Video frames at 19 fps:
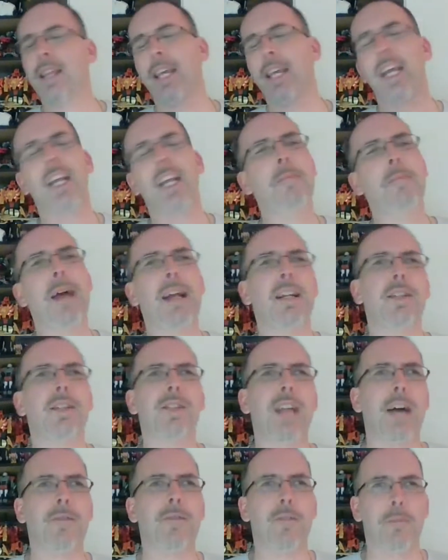Kingdom Magnet's
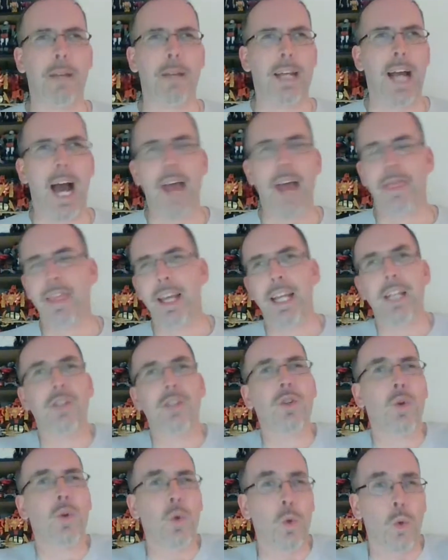not for me. I think he's
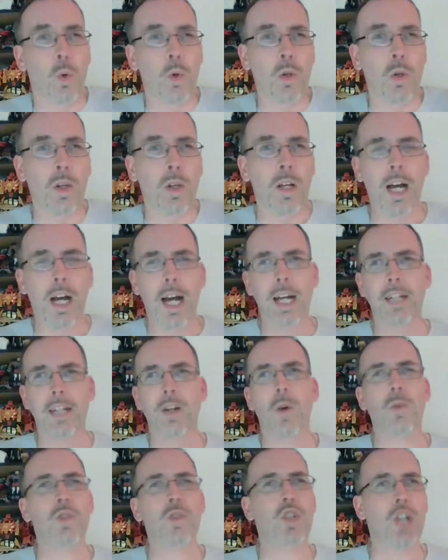cool. I
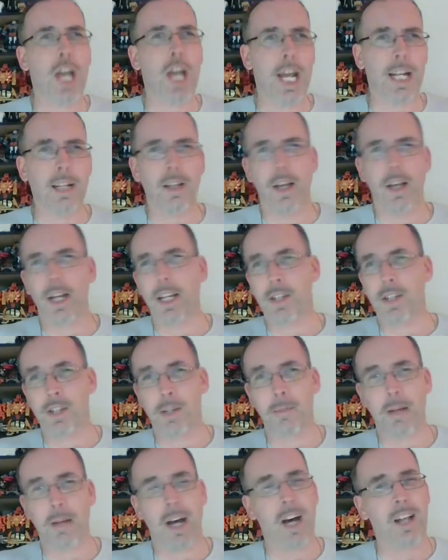know Jay likes
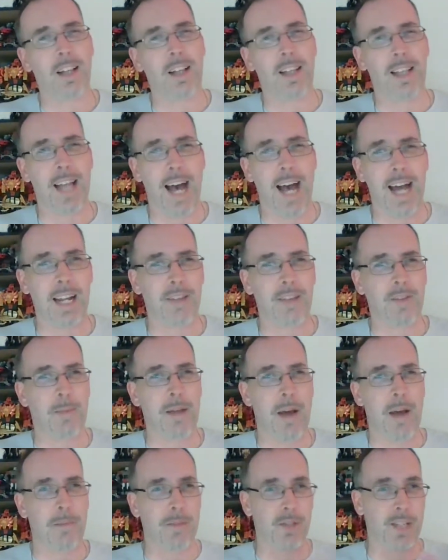him a lot, if I'm
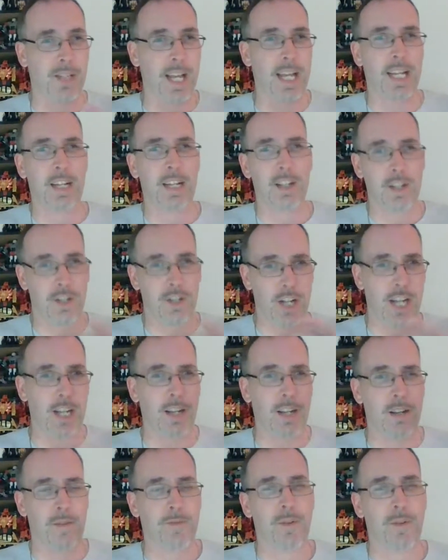not mistaken. Jay
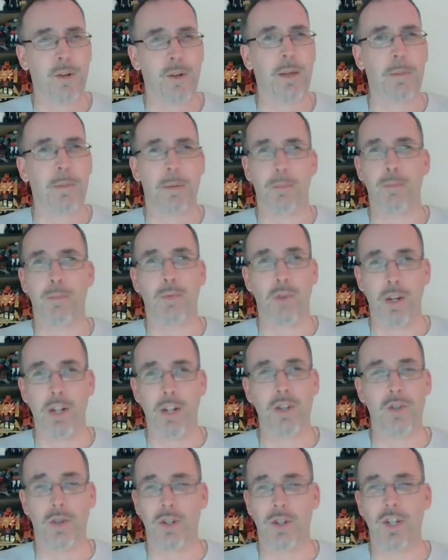can confirm that, but I'm
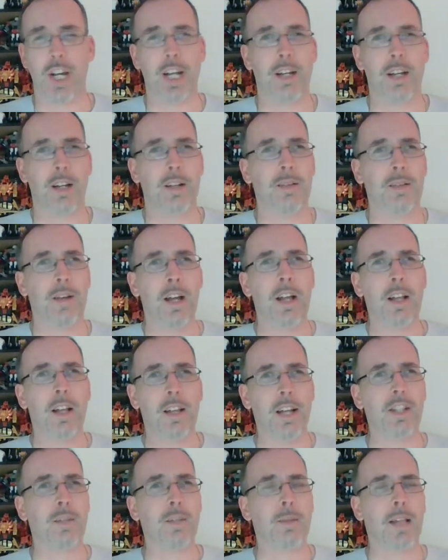pretty sure Jay
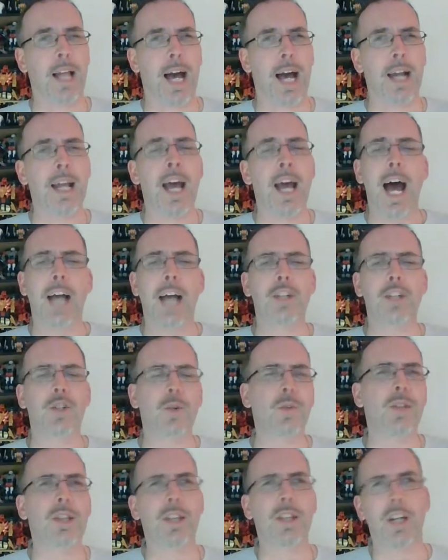likes him a lot. I
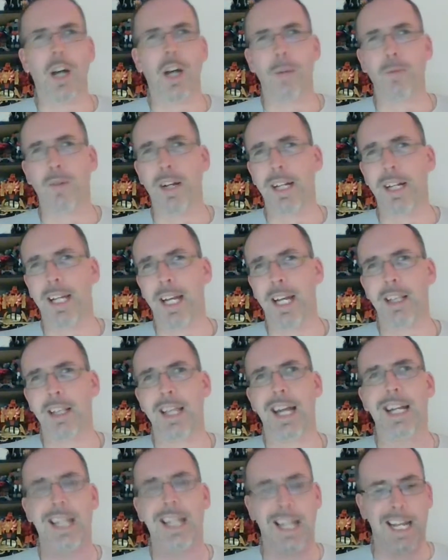do think the upgrade kit
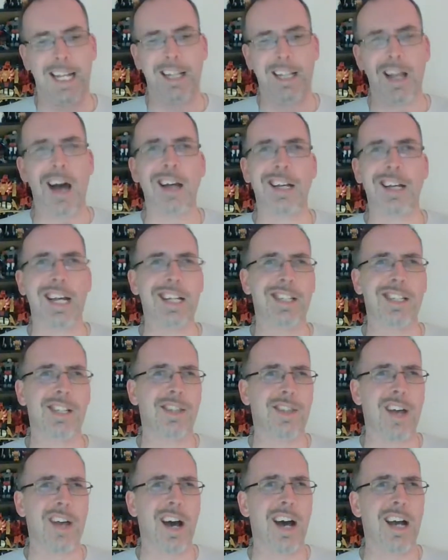that elongates
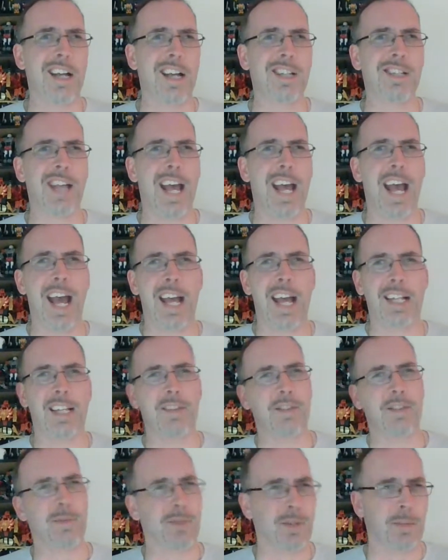his thighs and
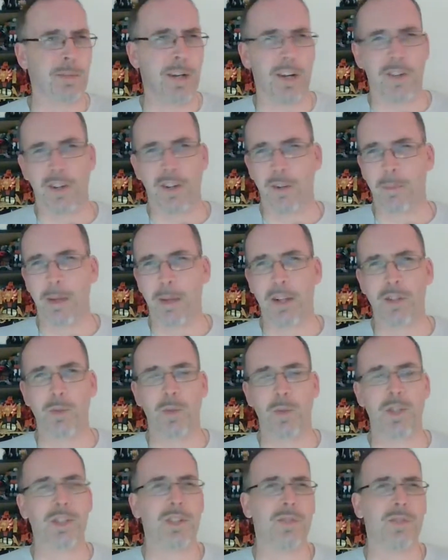gives him some other bells
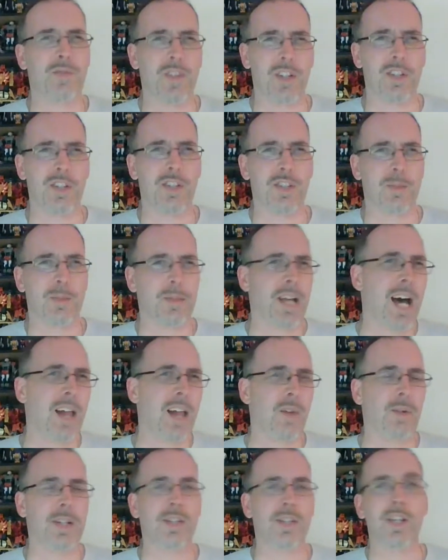and whistles, fills in some of the
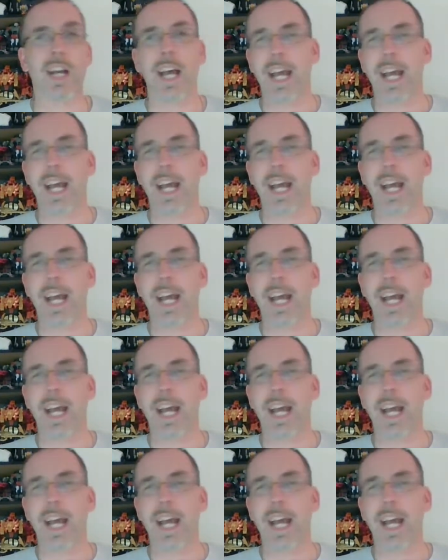hollowness,